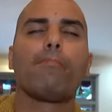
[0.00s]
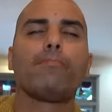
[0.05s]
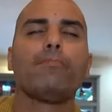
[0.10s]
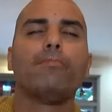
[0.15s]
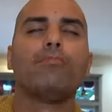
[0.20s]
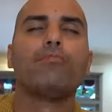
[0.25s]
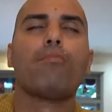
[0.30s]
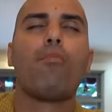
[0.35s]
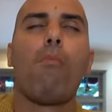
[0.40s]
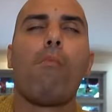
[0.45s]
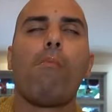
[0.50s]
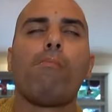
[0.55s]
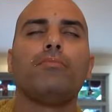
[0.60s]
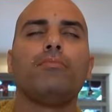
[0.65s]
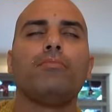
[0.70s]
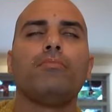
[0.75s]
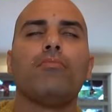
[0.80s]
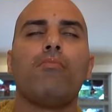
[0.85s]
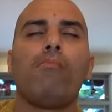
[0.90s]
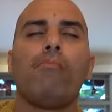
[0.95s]

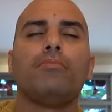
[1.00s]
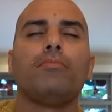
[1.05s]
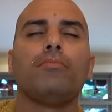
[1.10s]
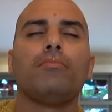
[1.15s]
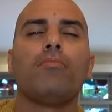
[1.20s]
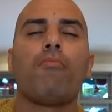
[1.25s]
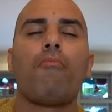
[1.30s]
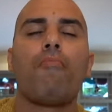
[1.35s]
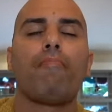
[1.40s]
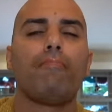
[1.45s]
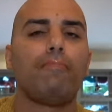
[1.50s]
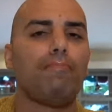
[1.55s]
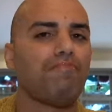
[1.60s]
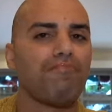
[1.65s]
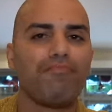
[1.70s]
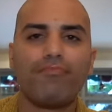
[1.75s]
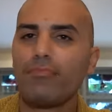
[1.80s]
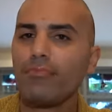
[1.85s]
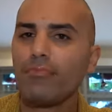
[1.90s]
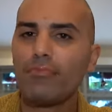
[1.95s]

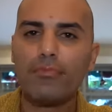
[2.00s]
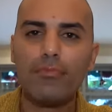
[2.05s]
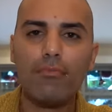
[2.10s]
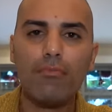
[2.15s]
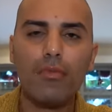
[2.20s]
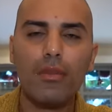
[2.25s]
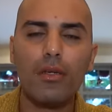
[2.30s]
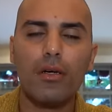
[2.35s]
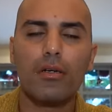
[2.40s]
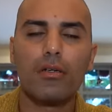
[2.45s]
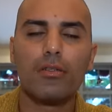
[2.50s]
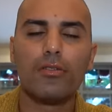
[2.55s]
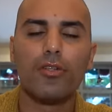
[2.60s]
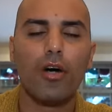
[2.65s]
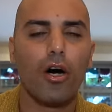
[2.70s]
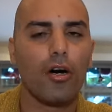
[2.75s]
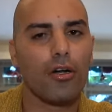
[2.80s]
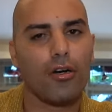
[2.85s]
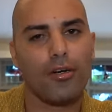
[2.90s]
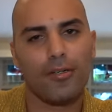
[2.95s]

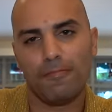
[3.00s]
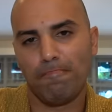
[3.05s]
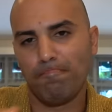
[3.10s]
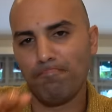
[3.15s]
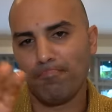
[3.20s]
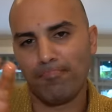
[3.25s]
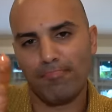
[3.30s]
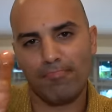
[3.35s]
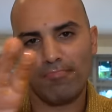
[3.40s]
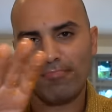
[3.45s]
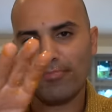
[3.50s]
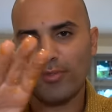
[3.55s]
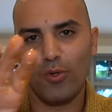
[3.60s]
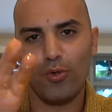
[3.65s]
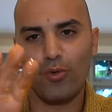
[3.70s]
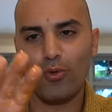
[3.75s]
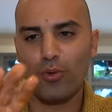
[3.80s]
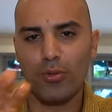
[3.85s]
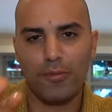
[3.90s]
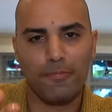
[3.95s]
No.
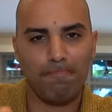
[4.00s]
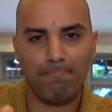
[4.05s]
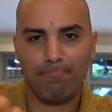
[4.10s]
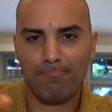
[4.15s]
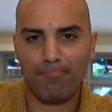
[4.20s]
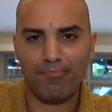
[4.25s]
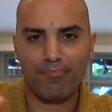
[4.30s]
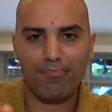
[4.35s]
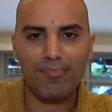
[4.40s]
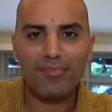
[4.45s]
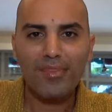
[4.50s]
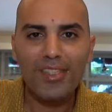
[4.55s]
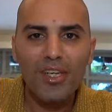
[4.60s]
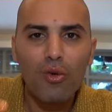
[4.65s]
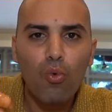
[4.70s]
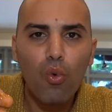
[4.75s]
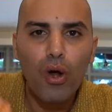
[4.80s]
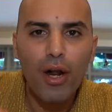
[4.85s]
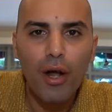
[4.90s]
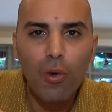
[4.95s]
Ooh.
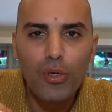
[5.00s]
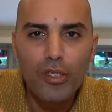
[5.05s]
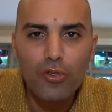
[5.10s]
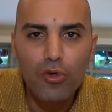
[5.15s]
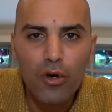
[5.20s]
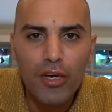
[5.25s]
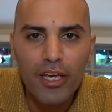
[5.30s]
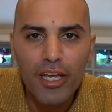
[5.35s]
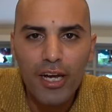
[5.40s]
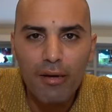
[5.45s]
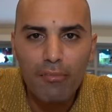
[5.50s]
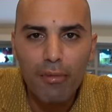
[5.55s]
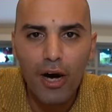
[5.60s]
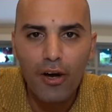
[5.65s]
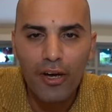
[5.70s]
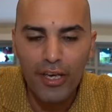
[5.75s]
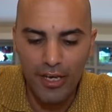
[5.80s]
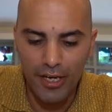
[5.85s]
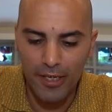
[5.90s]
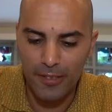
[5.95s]
What are we talking
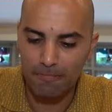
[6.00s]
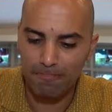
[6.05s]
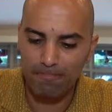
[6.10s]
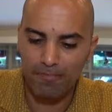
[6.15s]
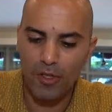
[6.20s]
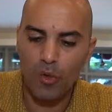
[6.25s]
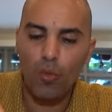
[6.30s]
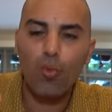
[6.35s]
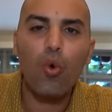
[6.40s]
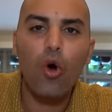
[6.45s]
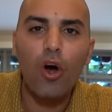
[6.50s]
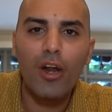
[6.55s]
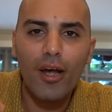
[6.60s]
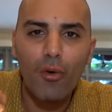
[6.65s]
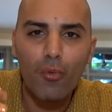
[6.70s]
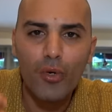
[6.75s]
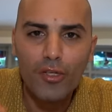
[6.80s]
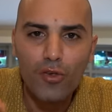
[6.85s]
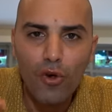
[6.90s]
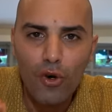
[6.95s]
about here? What are
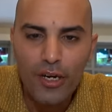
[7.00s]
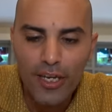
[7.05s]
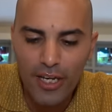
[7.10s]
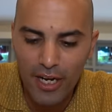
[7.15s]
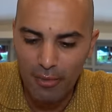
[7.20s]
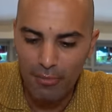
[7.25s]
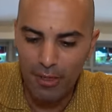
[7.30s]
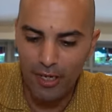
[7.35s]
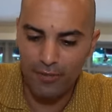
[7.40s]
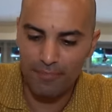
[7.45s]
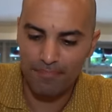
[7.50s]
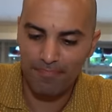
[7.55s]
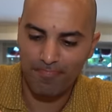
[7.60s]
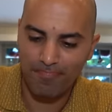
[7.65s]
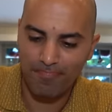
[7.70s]
we talking about?